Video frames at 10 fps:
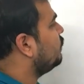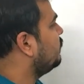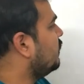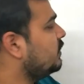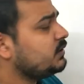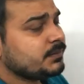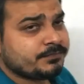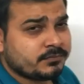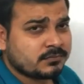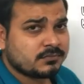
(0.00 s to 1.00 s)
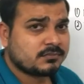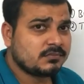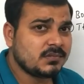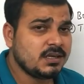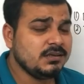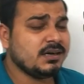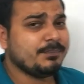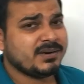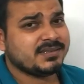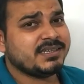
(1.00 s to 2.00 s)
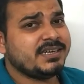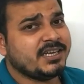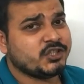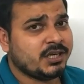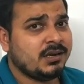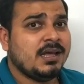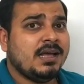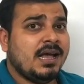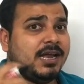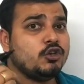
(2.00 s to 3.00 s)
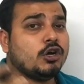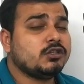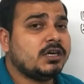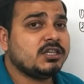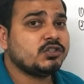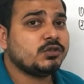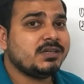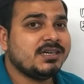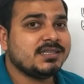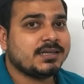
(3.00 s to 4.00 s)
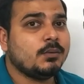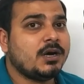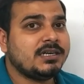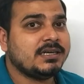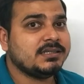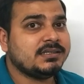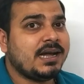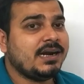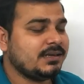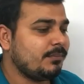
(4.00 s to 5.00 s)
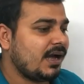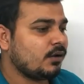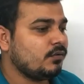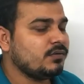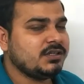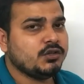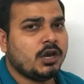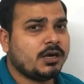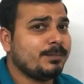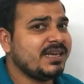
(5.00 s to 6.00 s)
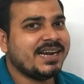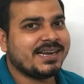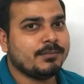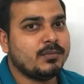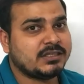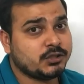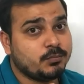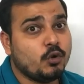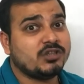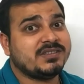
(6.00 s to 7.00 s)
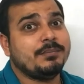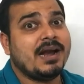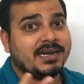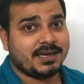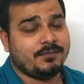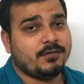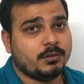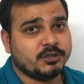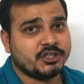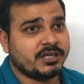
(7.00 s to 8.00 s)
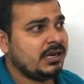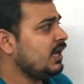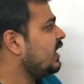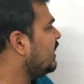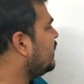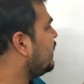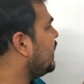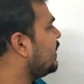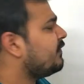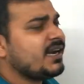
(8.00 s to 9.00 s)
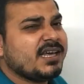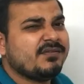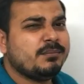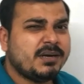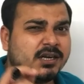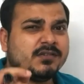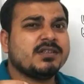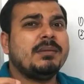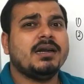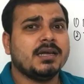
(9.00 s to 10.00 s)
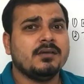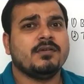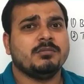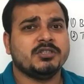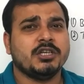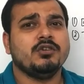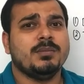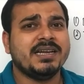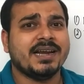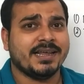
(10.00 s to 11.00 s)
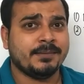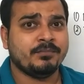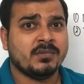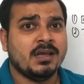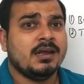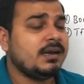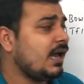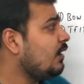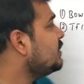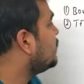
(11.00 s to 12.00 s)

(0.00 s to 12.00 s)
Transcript: of words the representation, and you also understood the disadvantage that in bag of words you will not be getting much more semantic information. In T F I D F, bit of semantic information you will be getting. Now the